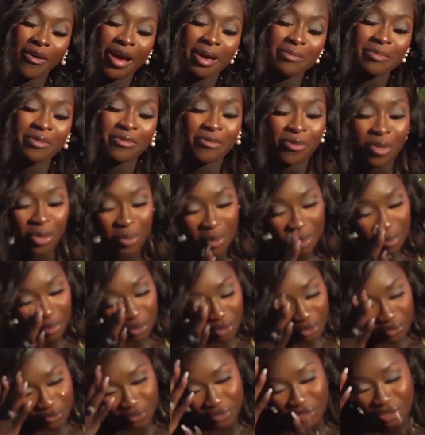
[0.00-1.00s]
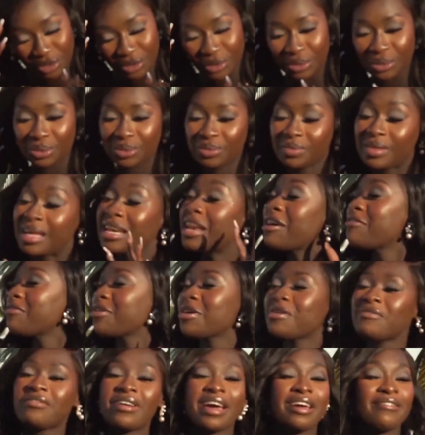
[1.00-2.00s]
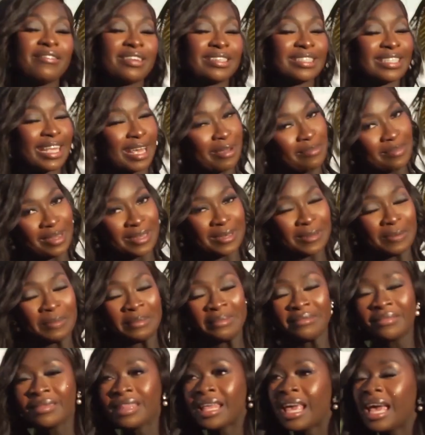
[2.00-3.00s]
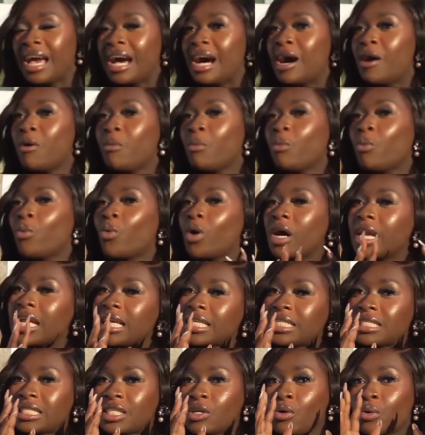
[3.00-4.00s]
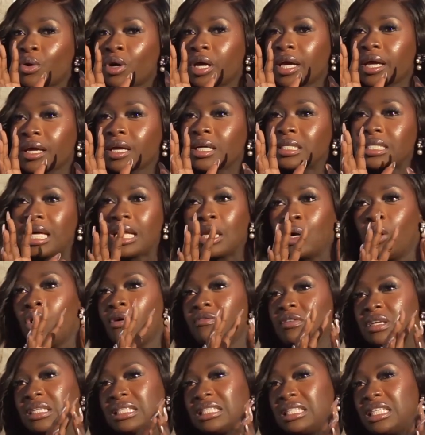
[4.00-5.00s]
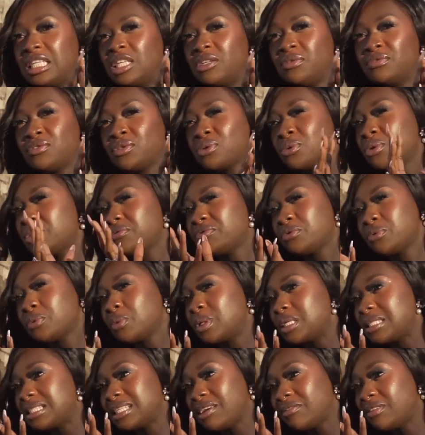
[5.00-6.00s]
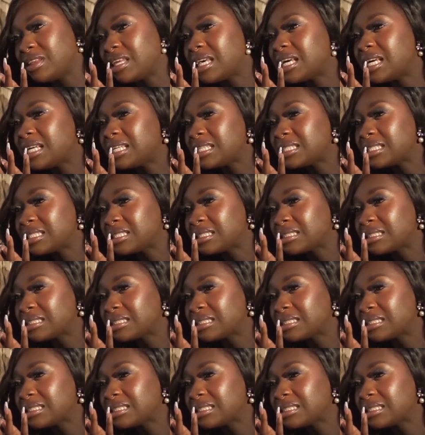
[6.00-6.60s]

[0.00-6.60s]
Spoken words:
Right before we move to the Never Have I Ever segment, what is your, because I know obviously you've toured for 7 years.